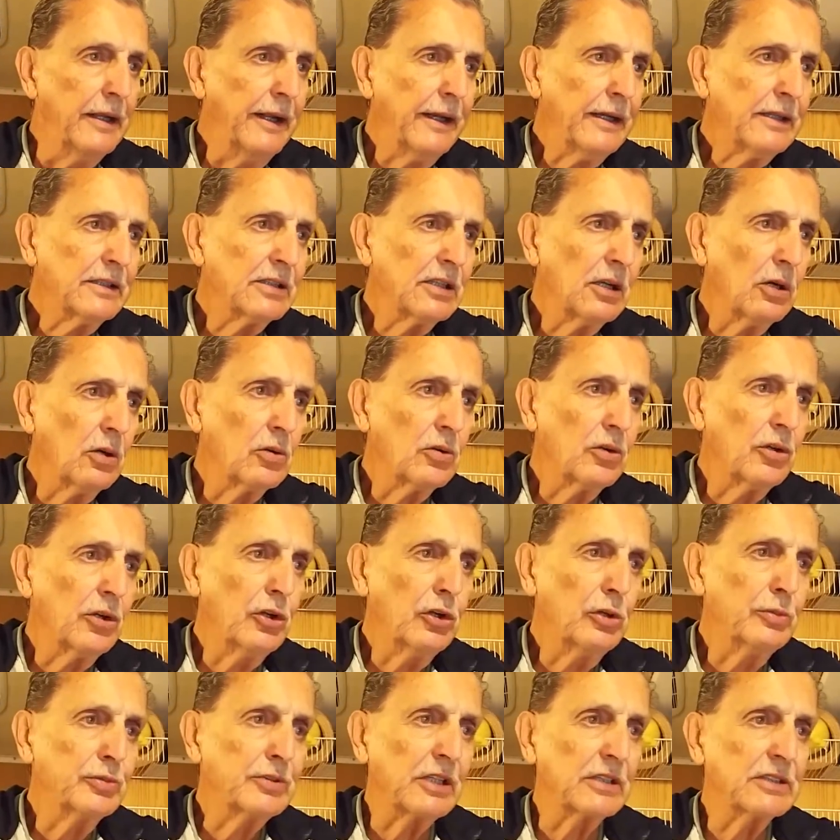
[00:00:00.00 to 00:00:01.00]
Dick's Old
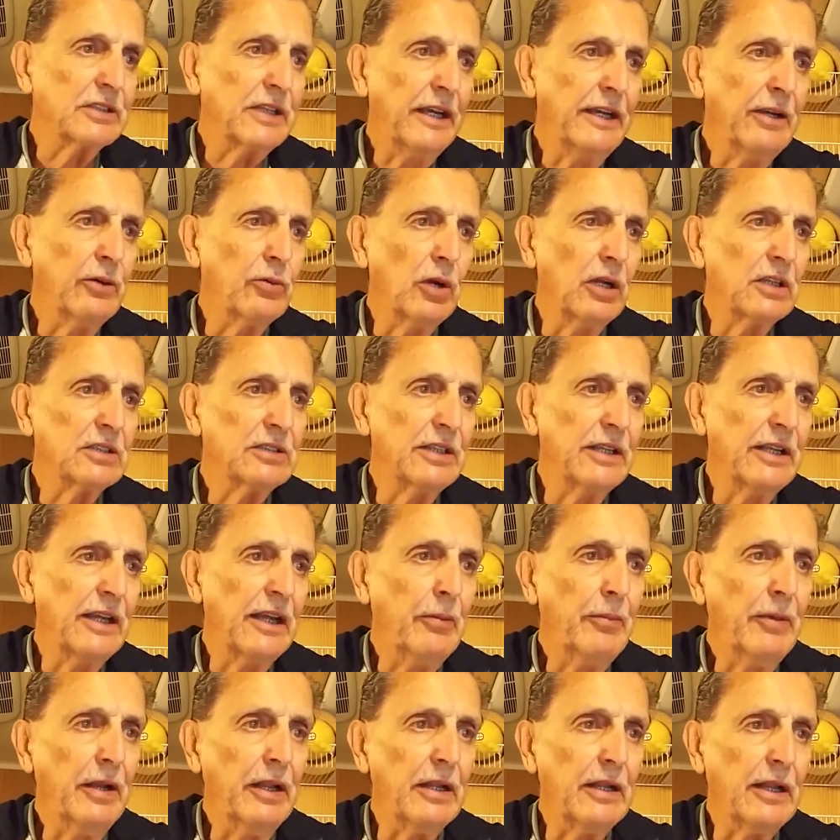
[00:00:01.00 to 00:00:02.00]
Tube says, Hey, Rusty,
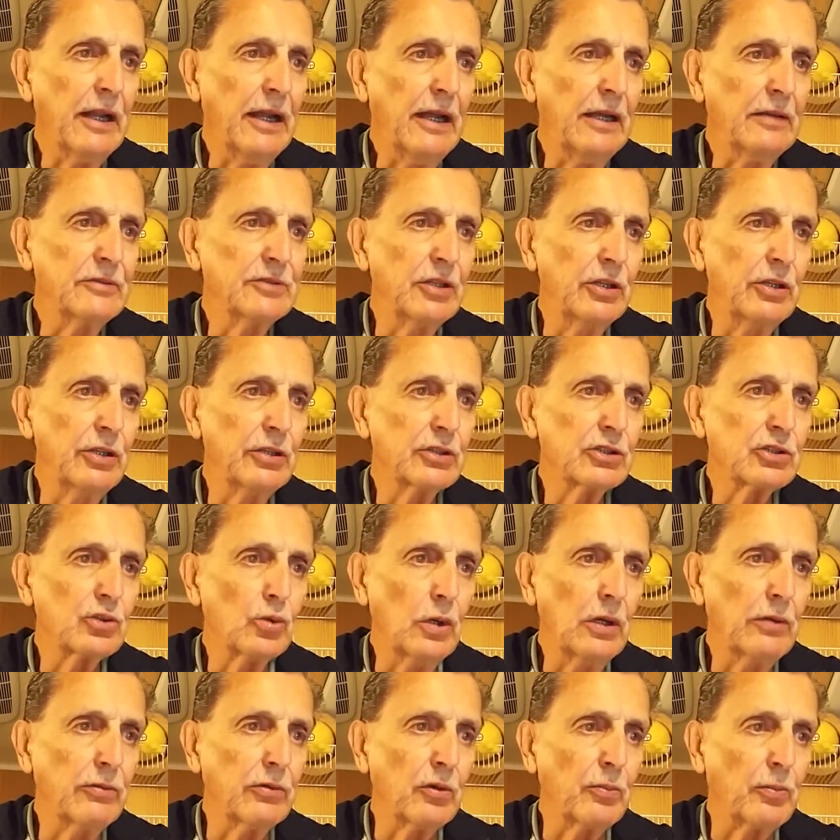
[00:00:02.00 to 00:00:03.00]
how many times do you
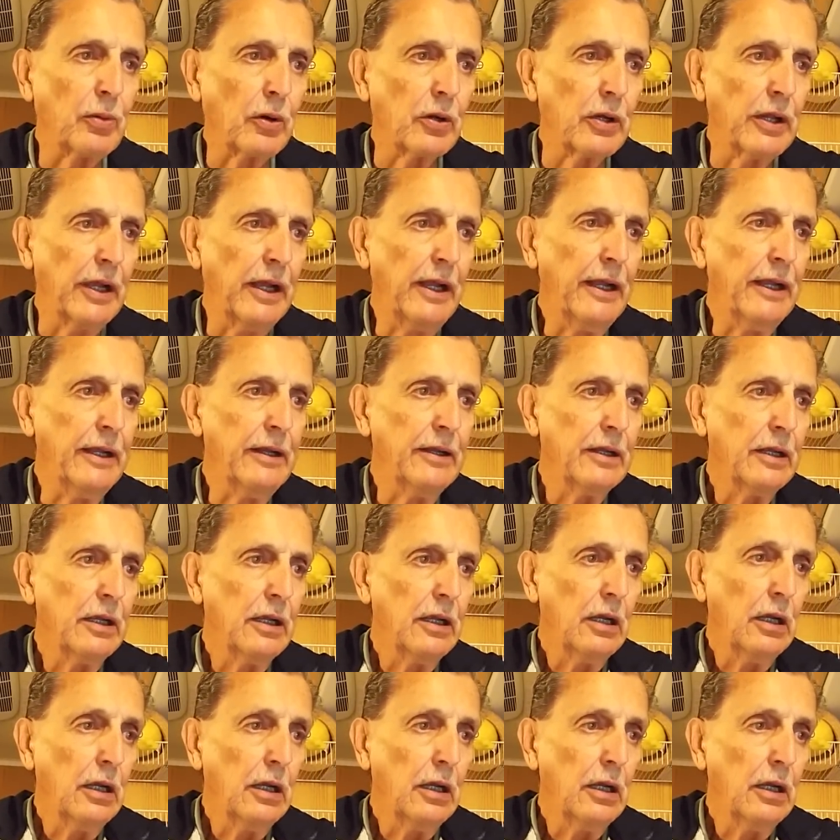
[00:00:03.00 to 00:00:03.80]
swivel per day?